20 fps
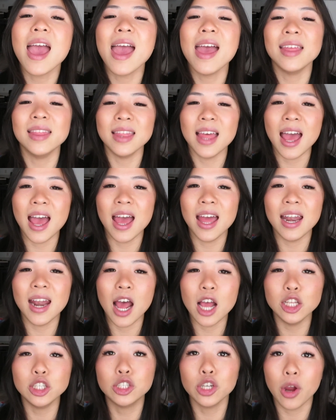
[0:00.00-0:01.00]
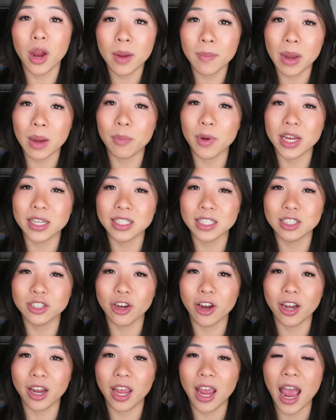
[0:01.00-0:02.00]
And then during my braces
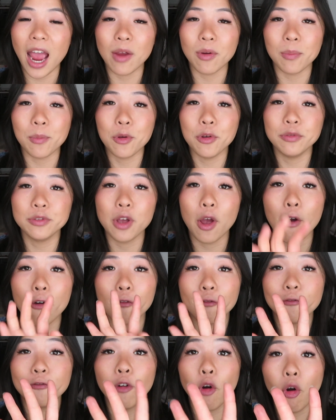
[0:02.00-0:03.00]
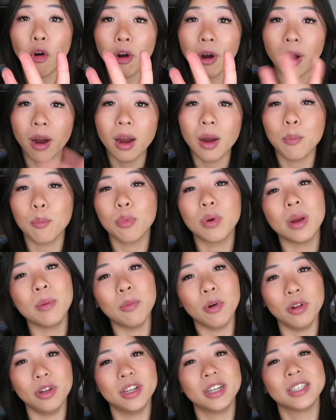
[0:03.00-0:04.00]
journey, I removed four
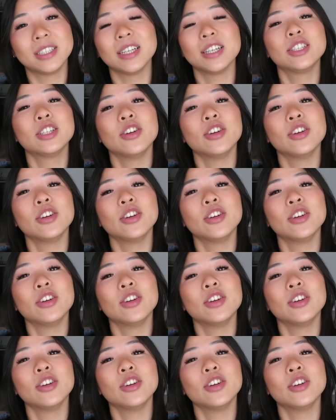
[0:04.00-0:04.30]
premolars.